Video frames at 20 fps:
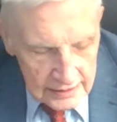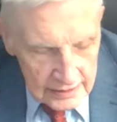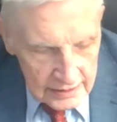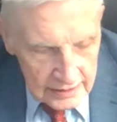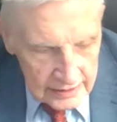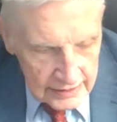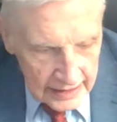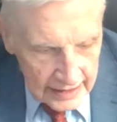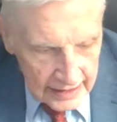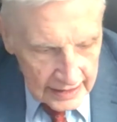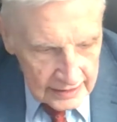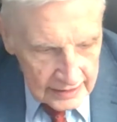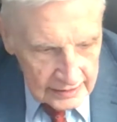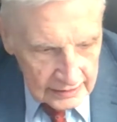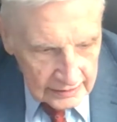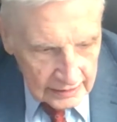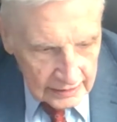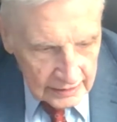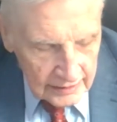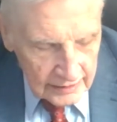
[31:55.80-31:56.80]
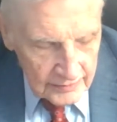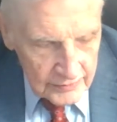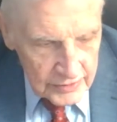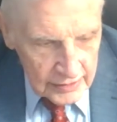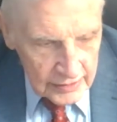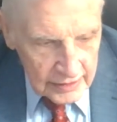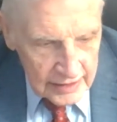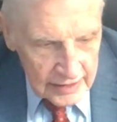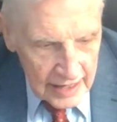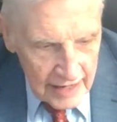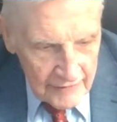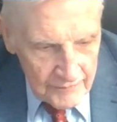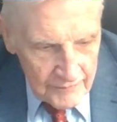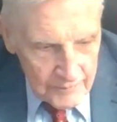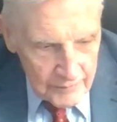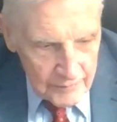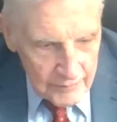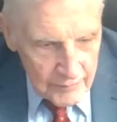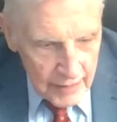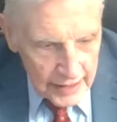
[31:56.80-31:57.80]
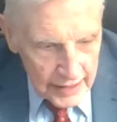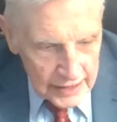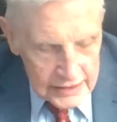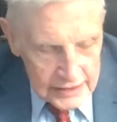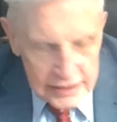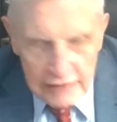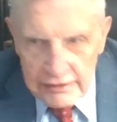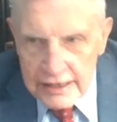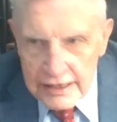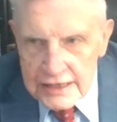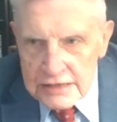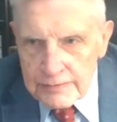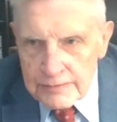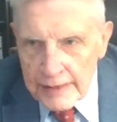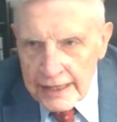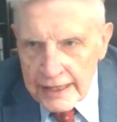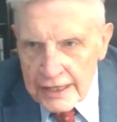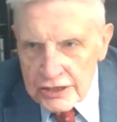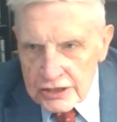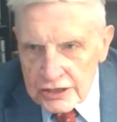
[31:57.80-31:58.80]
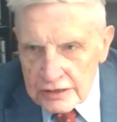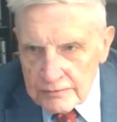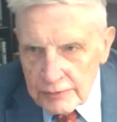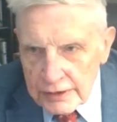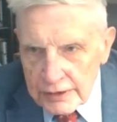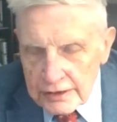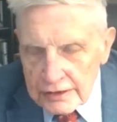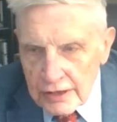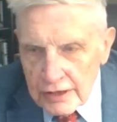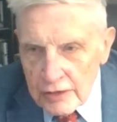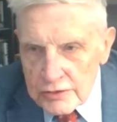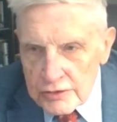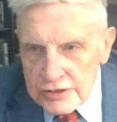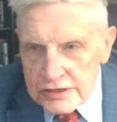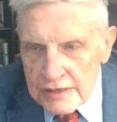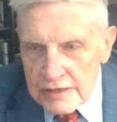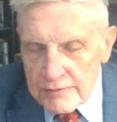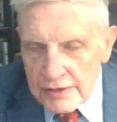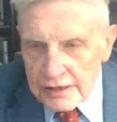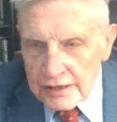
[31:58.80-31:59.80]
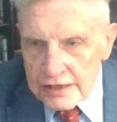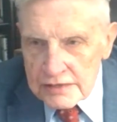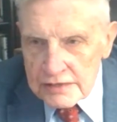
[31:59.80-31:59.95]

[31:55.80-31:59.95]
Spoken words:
that you could have monetary expansion, but no stimulus